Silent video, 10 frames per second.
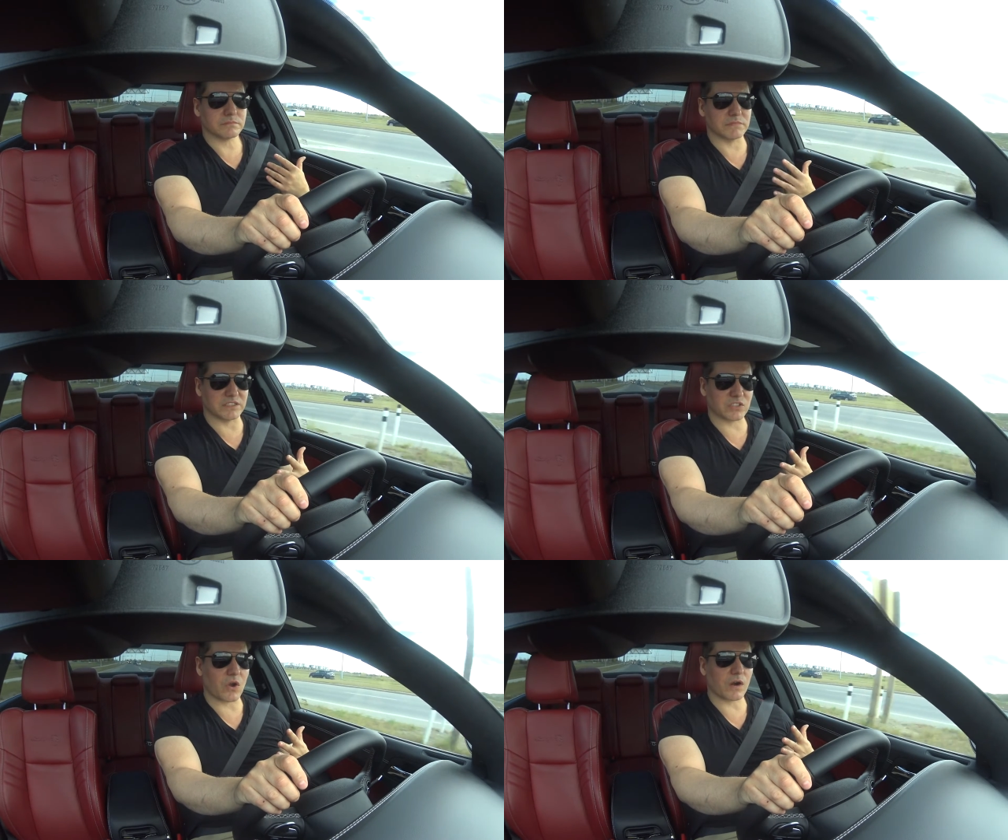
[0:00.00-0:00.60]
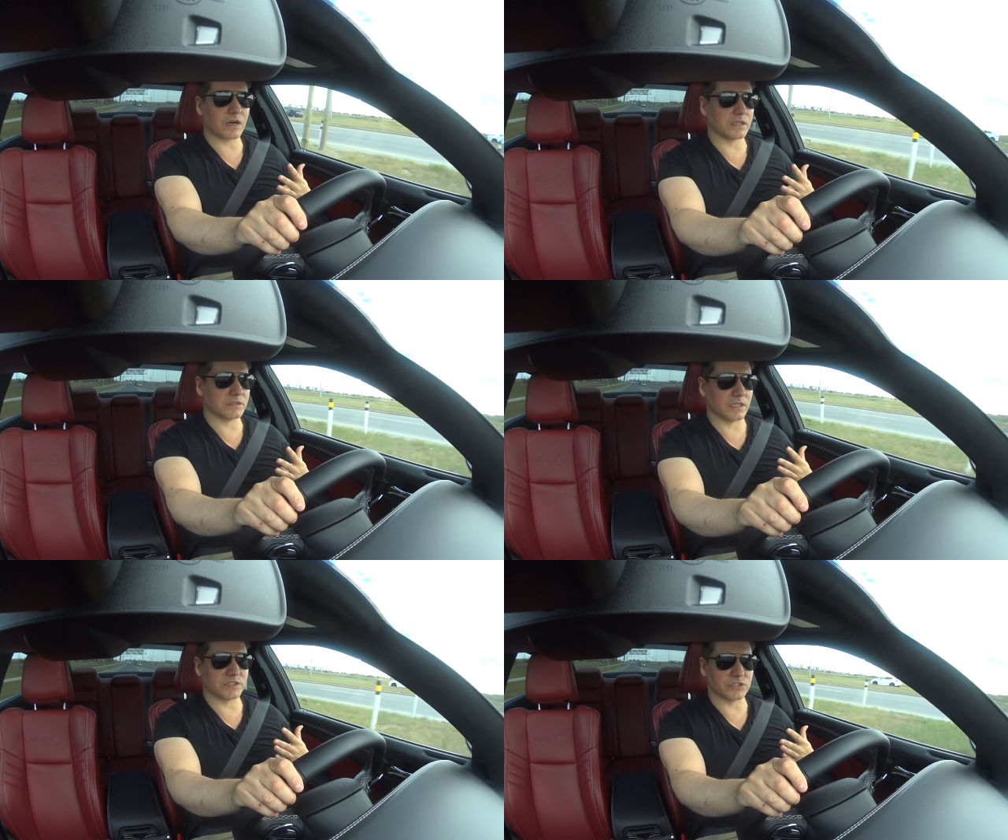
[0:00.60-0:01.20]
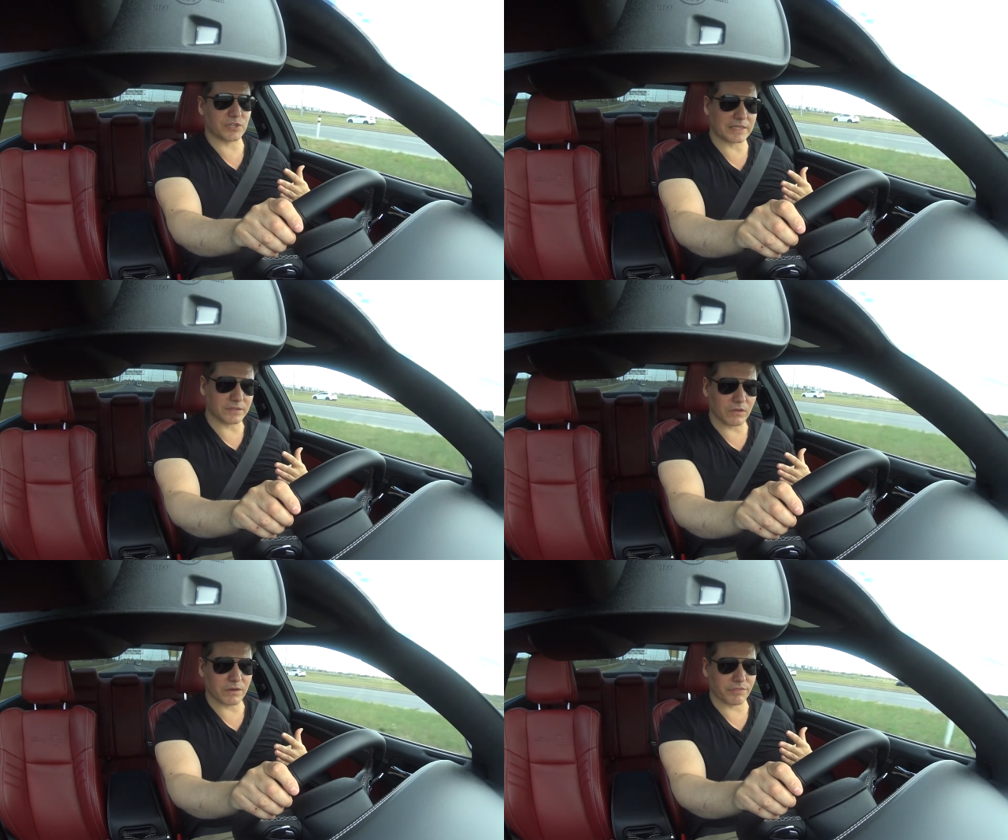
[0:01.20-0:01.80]
this car does attract
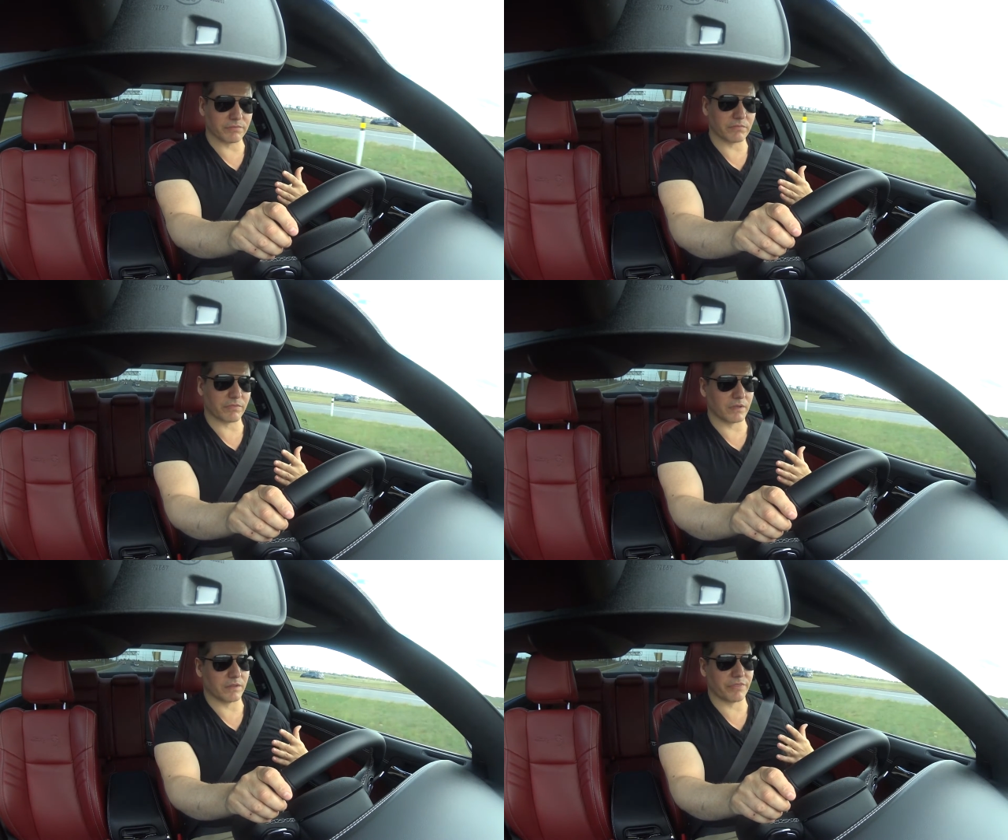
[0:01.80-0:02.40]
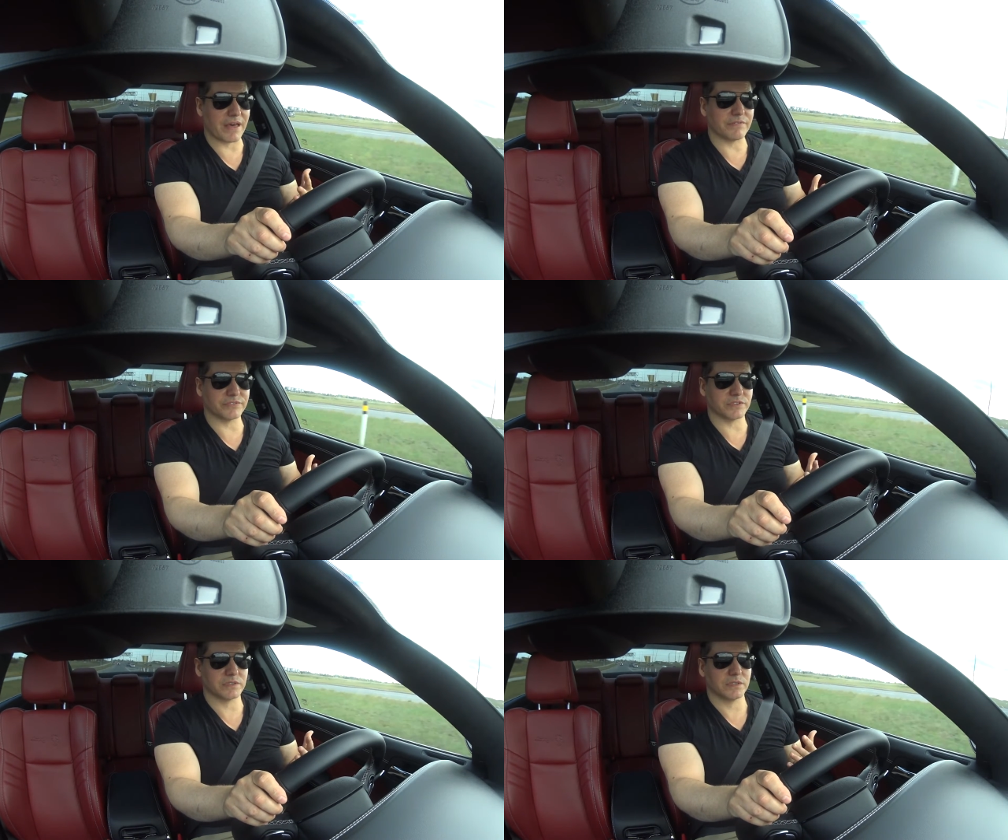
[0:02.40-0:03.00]
a lot of theft,